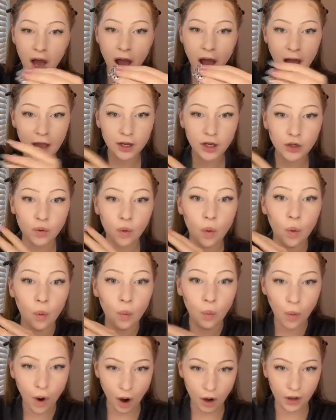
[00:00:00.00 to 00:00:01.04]
I could
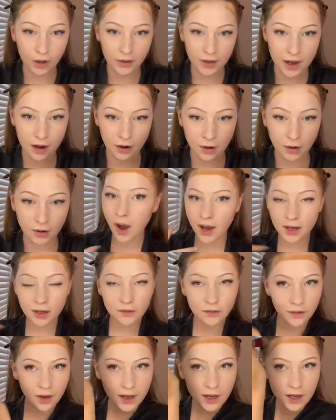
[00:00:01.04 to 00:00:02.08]
walk there. I
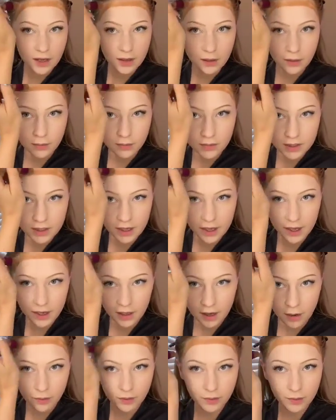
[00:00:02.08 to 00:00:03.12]
invite him to hang
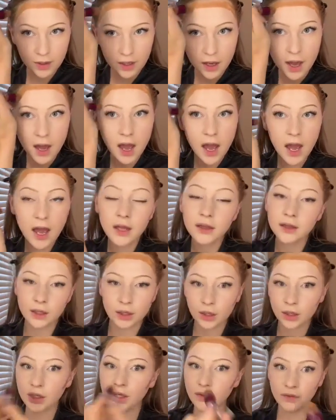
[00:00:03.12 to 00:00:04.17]
out with me. It
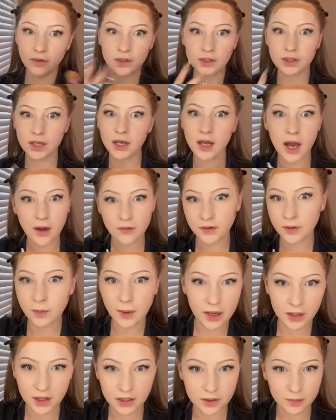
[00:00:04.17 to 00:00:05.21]
literally feels like I have to
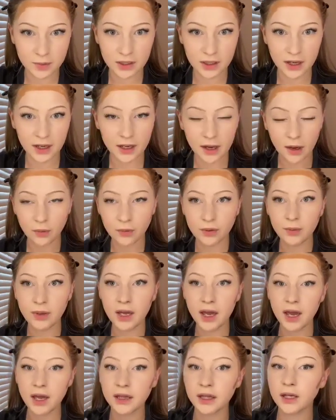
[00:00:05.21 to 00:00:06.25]
beg this man to hang out with me.
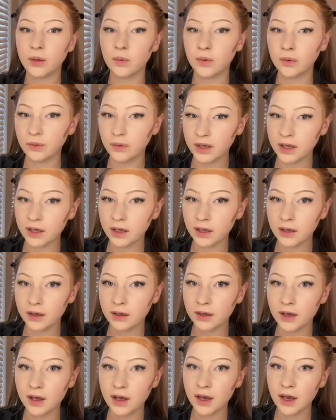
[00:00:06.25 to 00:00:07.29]
And like when
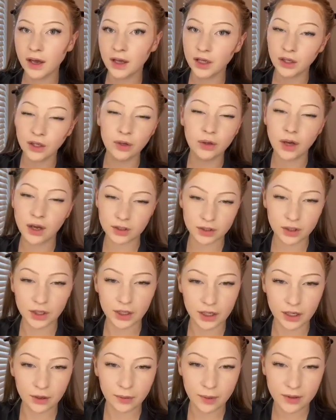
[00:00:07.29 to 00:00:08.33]
you guys are gonna
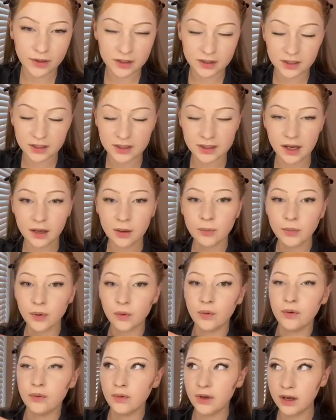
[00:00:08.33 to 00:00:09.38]
hear about this in a second, but
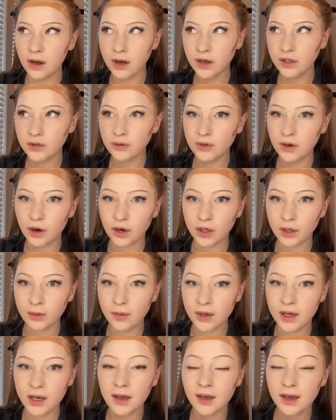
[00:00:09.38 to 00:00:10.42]
when we got into an
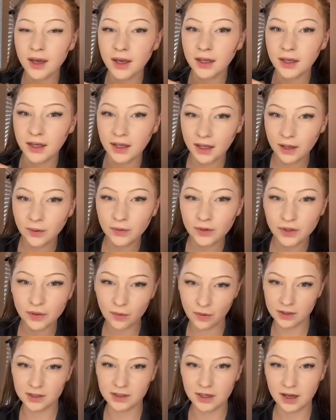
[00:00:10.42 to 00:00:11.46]
argument, he was the
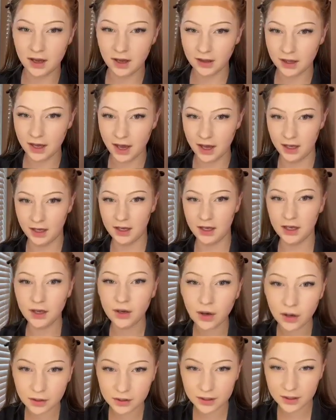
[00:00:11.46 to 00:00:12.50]
one saying that he
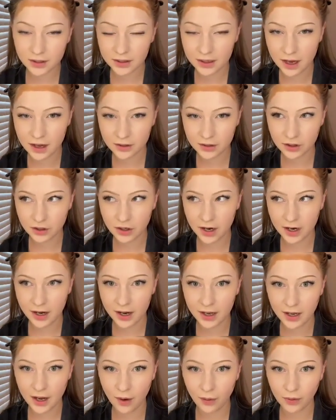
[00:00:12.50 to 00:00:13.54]
constantly has to try to
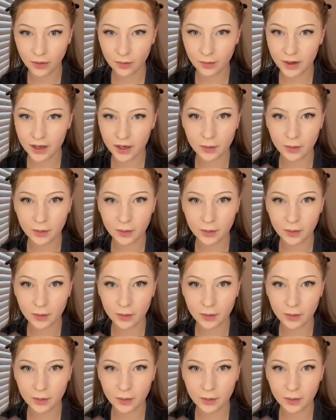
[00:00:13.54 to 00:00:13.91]
hang out with me, and I'm